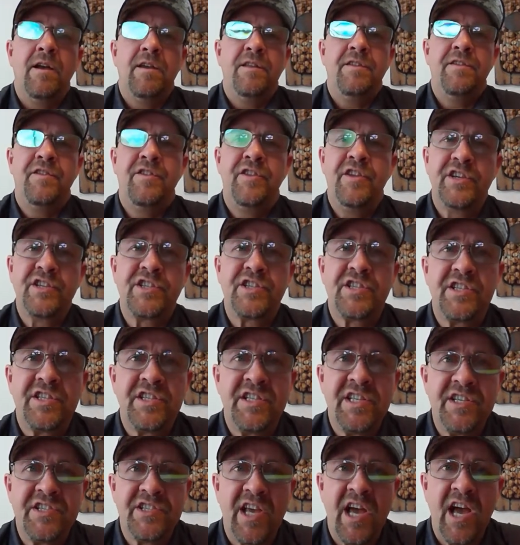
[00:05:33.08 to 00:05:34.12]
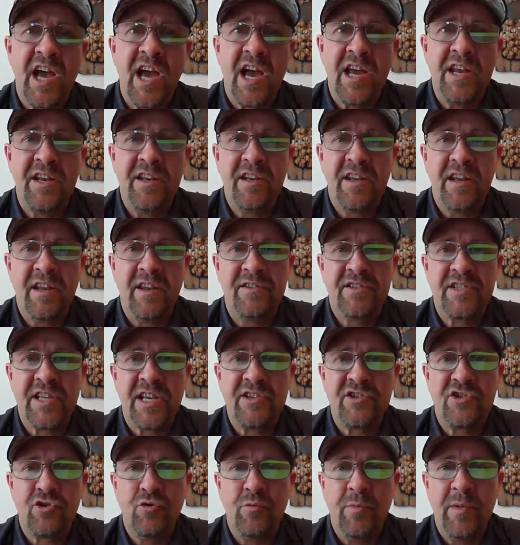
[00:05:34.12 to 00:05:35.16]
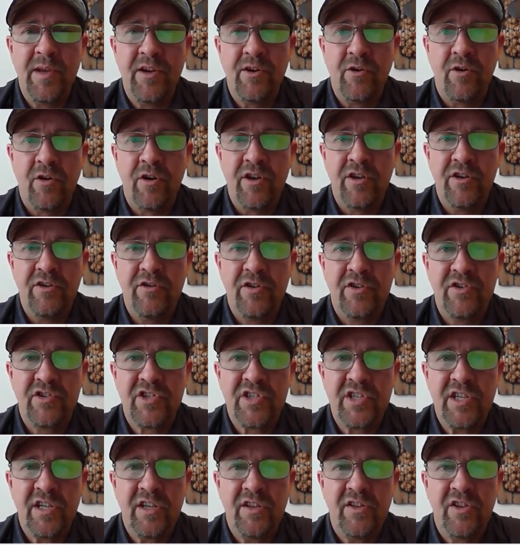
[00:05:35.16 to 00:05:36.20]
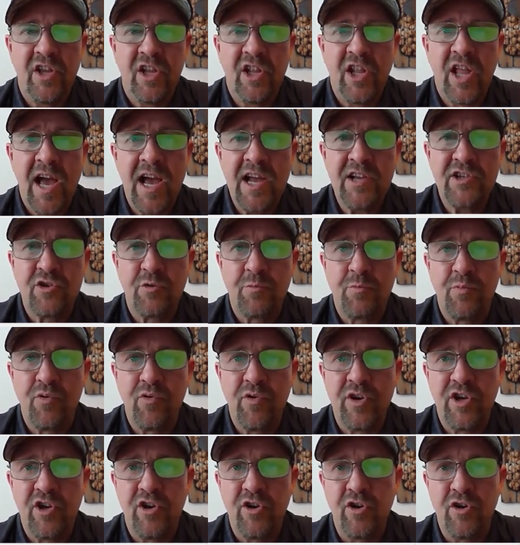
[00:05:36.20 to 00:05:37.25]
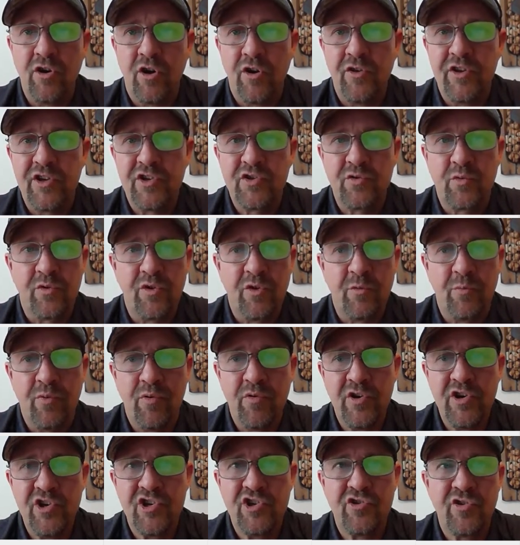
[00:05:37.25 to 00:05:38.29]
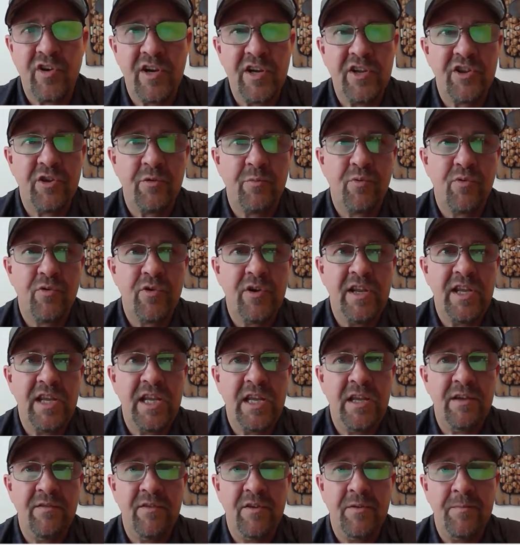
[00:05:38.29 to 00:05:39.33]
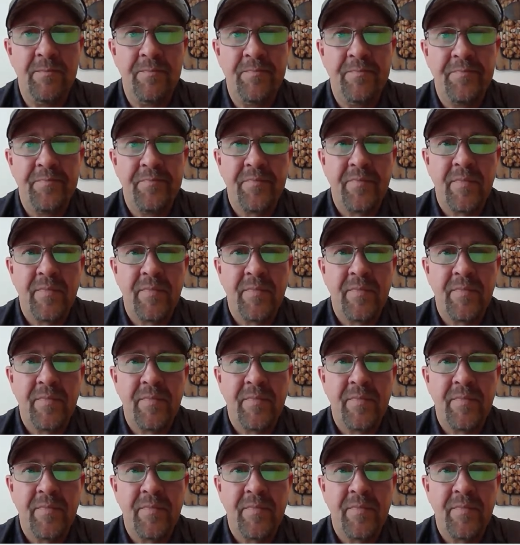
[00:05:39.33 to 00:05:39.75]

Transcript: this design, as I zoom in on it, you can see the lines are pretty good on this one. They're pretty straight. They're pretty even.